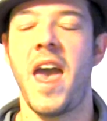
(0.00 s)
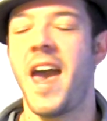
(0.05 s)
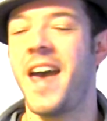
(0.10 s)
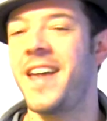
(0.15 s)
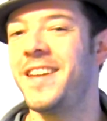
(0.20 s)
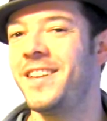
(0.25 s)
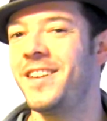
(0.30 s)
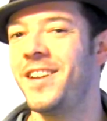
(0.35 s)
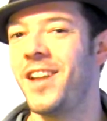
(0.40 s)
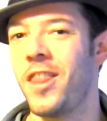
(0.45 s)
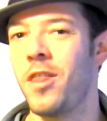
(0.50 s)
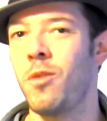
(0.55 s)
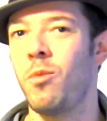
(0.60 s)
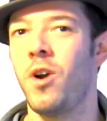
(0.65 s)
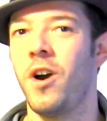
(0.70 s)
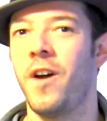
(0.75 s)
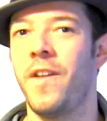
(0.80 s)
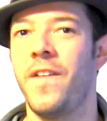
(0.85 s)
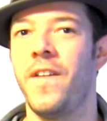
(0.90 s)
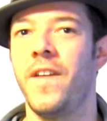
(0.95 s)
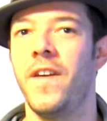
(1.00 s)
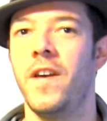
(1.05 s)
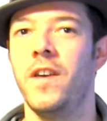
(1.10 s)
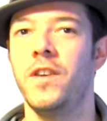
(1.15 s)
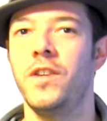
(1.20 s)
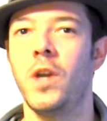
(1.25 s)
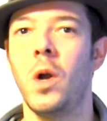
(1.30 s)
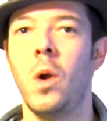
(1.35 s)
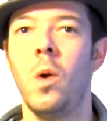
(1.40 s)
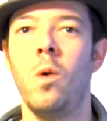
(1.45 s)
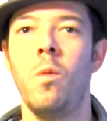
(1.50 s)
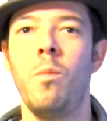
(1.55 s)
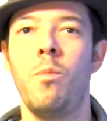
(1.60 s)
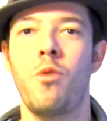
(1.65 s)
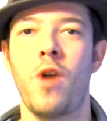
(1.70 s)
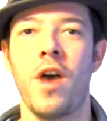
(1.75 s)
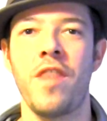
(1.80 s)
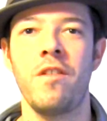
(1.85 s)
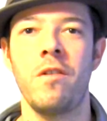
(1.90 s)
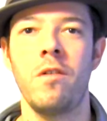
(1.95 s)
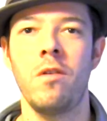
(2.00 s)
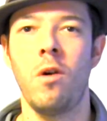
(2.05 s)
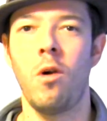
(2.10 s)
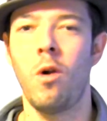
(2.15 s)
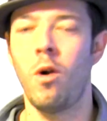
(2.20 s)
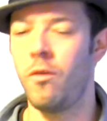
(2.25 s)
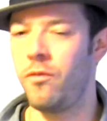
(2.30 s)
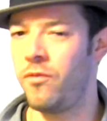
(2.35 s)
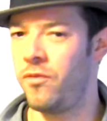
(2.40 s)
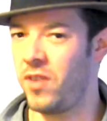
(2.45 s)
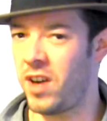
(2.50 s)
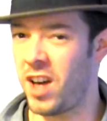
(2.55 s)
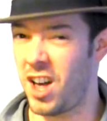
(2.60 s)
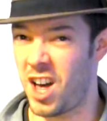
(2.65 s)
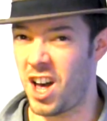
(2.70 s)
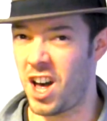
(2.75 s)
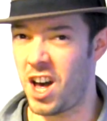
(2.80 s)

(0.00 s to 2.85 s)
And another one. Yo, brother of...